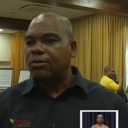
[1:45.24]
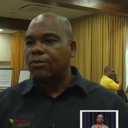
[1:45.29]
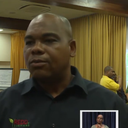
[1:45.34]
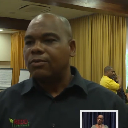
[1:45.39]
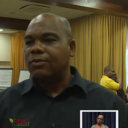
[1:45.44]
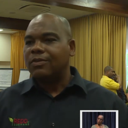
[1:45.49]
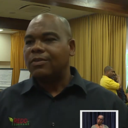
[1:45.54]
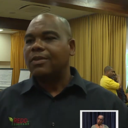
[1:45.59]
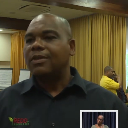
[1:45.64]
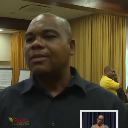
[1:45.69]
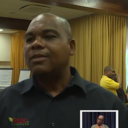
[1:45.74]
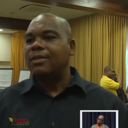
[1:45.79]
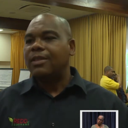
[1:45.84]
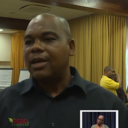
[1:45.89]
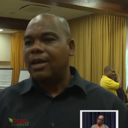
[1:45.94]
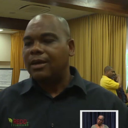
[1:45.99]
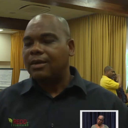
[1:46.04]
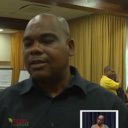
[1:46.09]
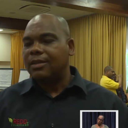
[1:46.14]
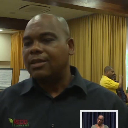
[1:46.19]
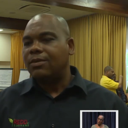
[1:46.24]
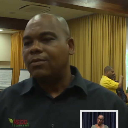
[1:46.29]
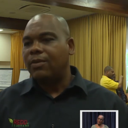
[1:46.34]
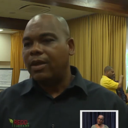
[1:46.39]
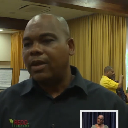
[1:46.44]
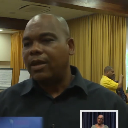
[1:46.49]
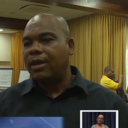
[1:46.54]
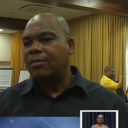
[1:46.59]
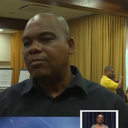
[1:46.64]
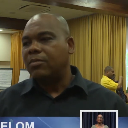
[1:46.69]
In the period
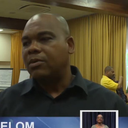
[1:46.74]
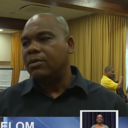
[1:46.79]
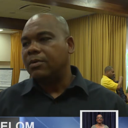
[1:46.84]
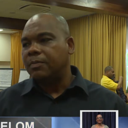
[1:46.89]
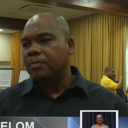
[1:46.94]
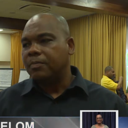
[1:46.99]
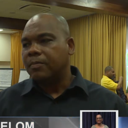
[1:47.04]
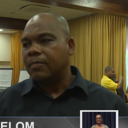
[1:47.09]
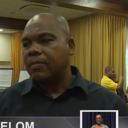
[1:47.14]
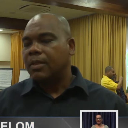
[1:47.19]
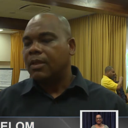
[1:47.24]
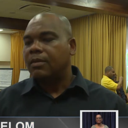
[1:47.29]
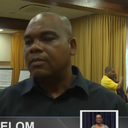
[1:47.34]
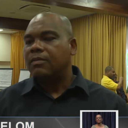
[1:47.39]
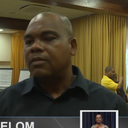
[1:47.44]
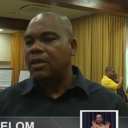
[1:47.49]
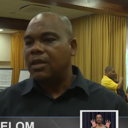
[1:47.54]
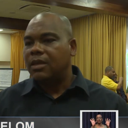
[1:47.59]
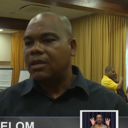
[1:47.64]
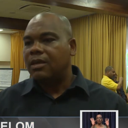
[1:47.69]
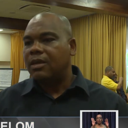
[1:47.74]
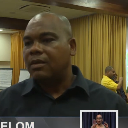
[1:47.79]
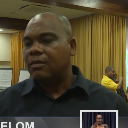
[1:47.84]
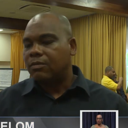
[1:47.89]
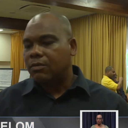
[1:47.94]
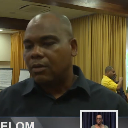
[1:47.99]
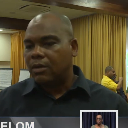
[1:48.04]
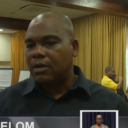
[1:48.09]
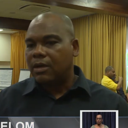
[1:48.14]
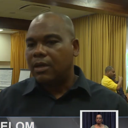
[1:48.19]
between now and the next
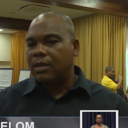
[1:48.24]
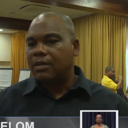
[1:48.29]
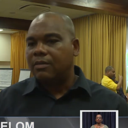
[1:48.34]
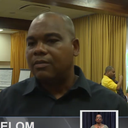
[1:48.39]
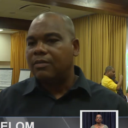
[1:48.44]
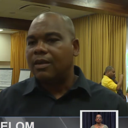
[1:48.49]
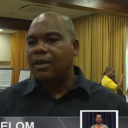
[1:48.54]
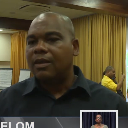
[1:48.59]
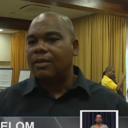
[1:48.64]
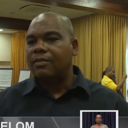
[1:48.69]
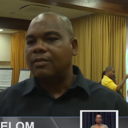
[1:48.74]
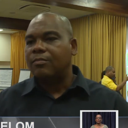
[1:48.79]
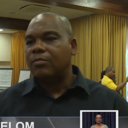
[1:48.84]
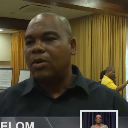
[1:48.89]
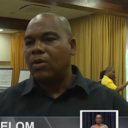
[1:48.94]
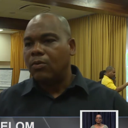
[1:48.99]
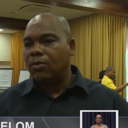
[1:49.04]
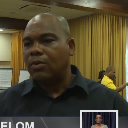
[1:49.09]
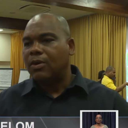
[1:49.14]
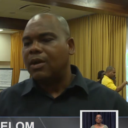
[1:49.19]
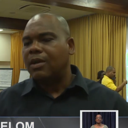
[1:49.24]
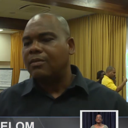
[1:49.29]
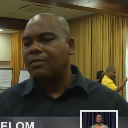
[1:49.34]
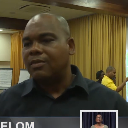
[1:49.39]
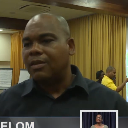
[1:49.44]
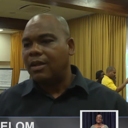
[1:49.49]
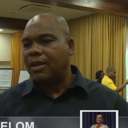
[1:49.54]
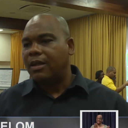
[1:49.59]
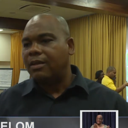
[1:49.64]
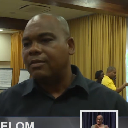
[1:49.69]
conference, work has
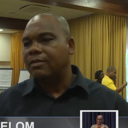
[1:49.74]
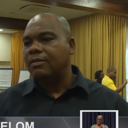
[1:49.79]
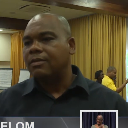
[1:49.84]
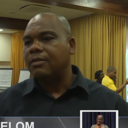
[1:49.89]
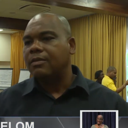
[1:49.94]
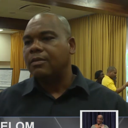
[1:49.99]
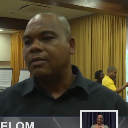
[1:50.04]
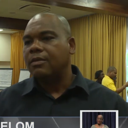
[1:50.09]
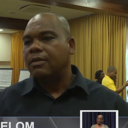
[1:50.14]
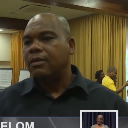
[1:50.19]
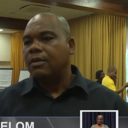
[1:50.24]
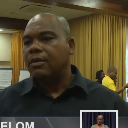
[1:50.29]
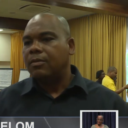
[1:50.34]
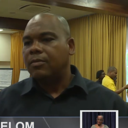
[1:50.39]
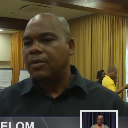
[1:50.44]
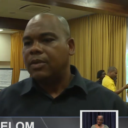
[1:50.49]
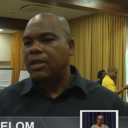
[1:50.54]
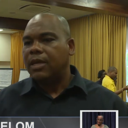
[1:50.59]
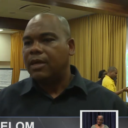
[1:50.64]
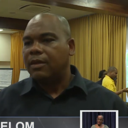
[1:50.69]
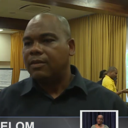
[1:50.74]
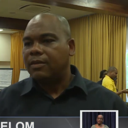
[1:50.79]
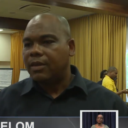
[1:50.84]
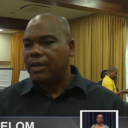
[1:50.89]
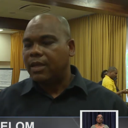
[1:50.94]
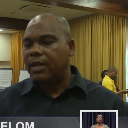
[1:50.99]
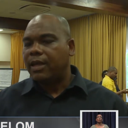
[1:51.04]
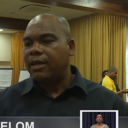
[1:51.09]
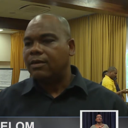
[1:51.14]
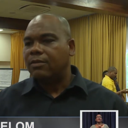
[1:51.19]
to be done on the
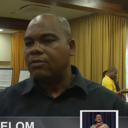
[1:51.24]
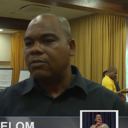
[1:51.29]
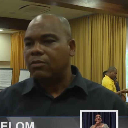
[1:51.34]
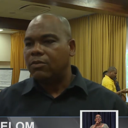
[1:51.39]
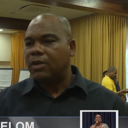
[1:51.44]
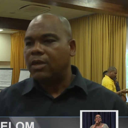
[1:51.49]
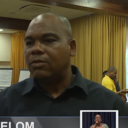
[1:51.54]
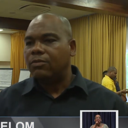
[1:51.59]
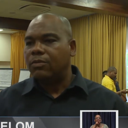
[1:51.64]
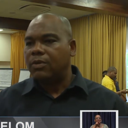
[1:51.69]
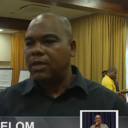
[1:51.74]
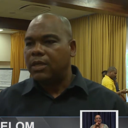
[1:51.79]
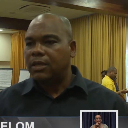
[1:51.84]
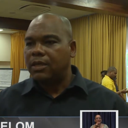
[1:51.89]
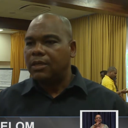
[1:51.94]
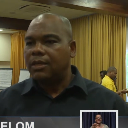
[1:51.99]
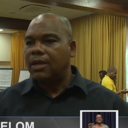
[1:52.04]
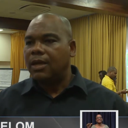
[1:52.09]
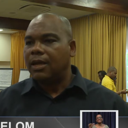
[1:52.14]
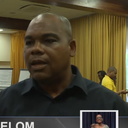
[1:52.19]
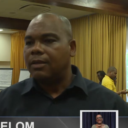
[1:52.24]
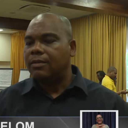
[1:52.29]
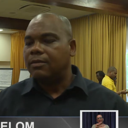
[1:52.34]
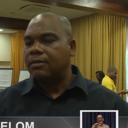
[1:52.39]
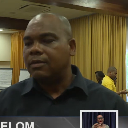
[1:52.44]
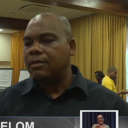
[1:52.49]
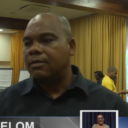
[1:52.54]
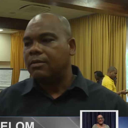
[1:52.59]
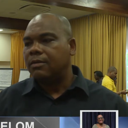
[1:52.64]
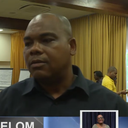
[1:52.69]
conclusion at the conference.
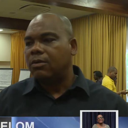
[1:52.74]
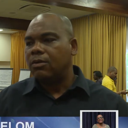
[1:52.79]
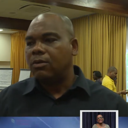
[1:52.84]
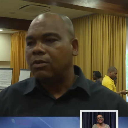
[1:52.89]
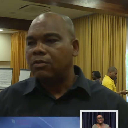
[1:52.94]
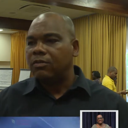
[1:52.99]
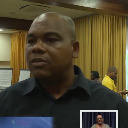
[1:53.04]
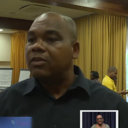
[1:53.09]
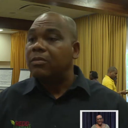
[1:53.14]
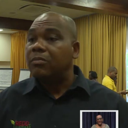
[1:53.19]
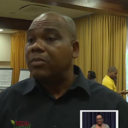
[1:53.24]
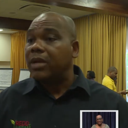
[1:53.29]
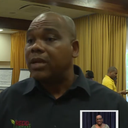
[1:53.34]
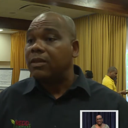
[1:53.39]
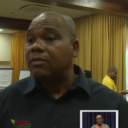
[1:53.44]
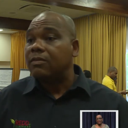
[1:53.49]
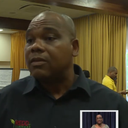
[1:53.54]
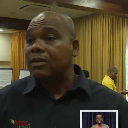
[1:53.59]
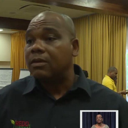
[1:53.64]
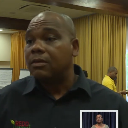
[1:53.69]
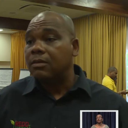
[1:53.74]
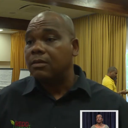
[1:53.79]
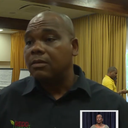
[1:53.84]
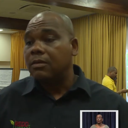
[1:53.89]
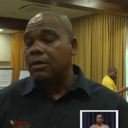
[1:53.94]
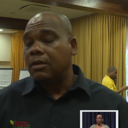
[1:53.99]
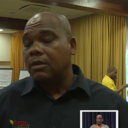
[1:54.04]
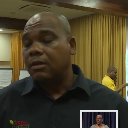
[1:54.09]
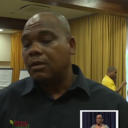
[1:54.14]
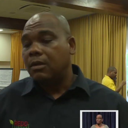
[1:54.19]
But at the same
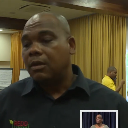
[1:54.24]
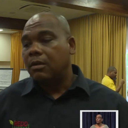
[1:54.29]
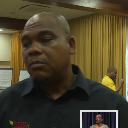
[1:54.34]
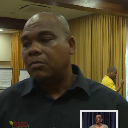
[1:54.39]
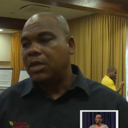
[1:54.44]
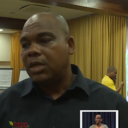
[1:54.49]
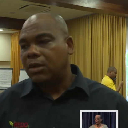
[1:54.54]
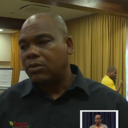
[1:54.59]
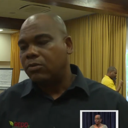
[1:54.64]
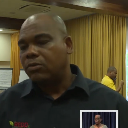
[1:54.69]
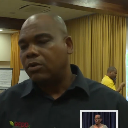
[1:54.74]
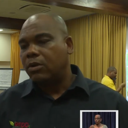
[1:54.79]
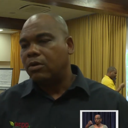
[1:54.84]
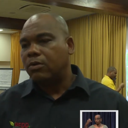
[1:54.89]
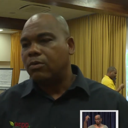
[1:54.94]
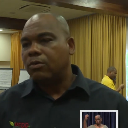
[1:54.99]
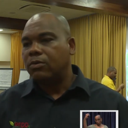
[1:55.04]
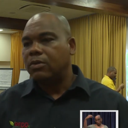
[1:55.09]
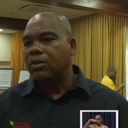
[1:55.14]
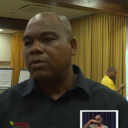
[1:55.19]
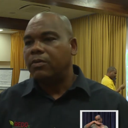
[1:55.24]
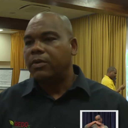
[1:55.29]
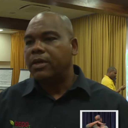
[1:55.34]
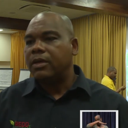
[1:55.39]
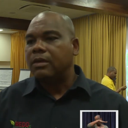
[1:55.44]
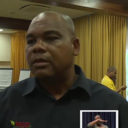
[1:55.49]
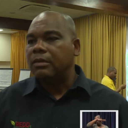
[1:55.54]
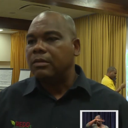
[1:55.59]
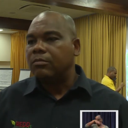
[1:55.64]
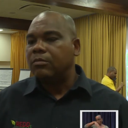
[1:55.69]
time, other issues
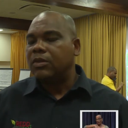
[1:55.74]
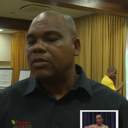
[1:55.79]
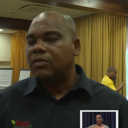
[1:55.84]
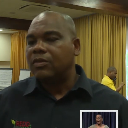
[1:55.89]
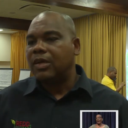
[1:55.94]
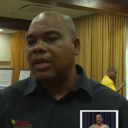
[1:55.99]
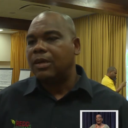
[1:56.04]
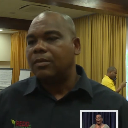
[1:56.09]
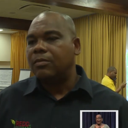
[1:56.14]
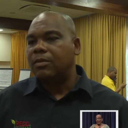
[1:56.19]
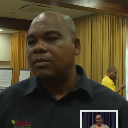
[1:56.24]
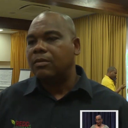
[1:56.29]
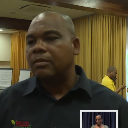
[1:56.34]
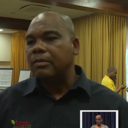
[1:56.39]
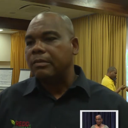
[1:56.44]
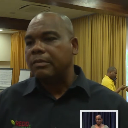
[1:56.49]
that are harmful